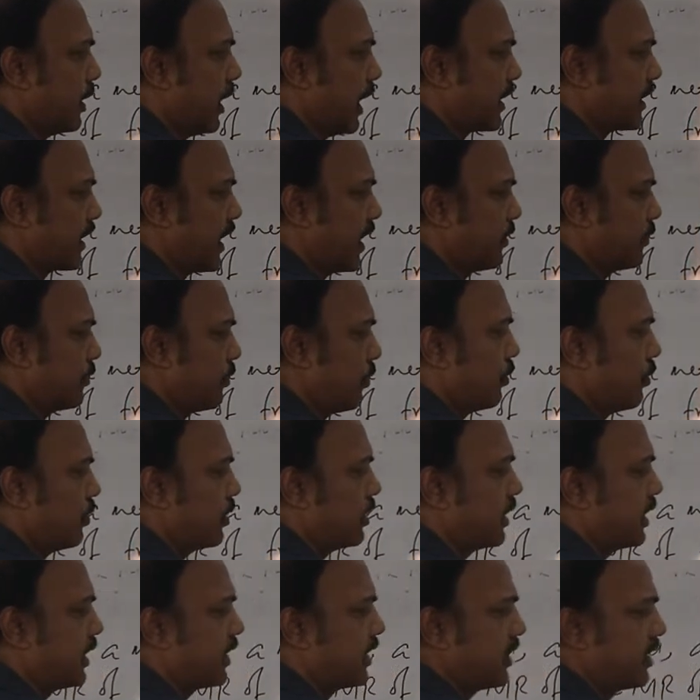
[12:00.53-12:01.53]
As I
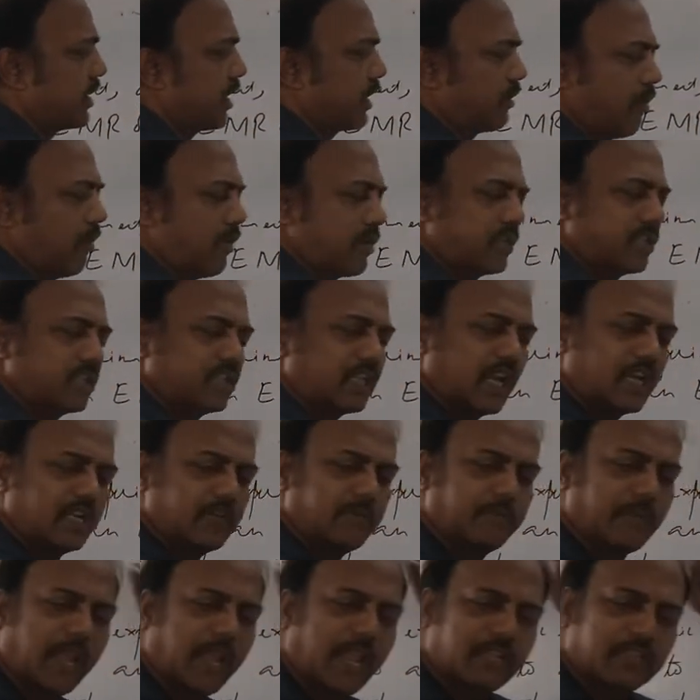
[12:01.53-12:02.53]
told, this is a
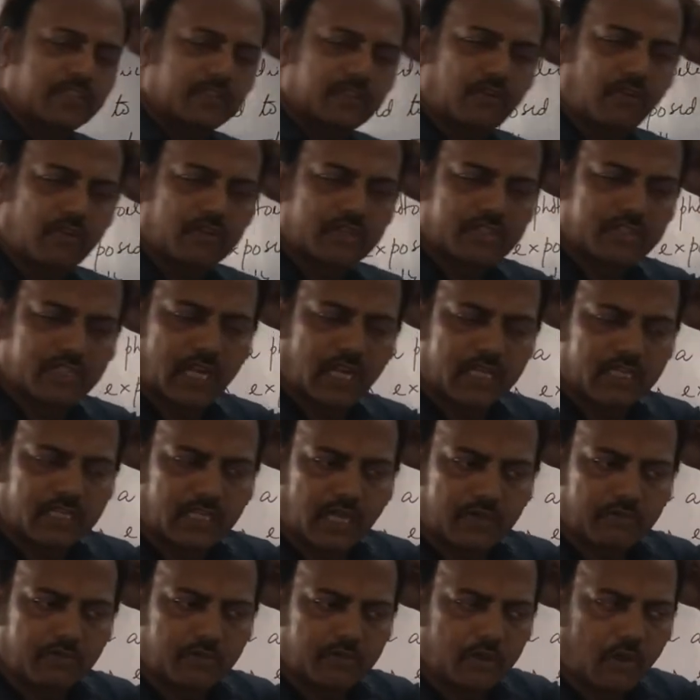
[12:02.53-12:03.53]
constant, Planck's constant,
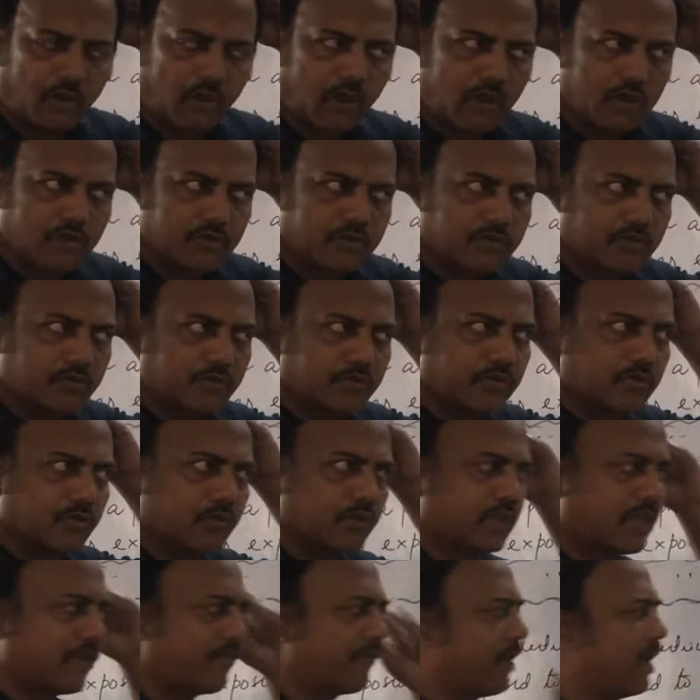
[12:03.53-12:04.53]
and we all should know
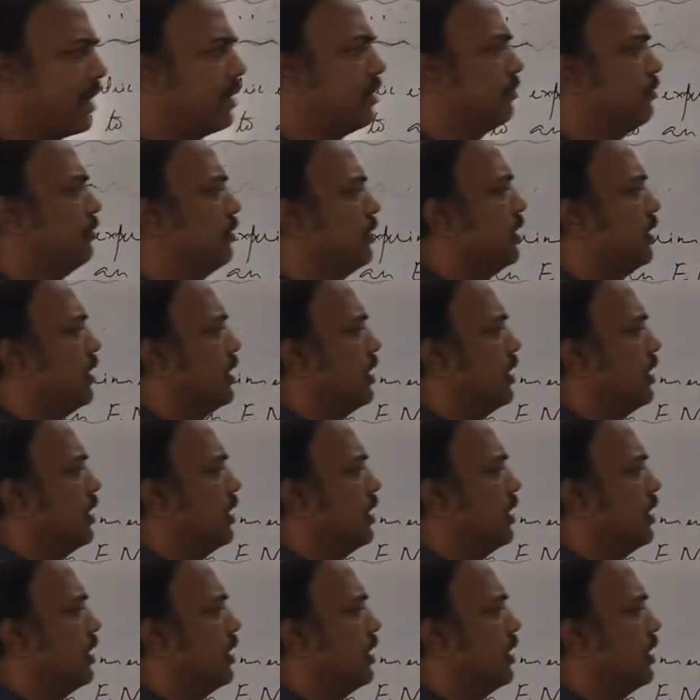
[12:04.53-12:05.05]
the value.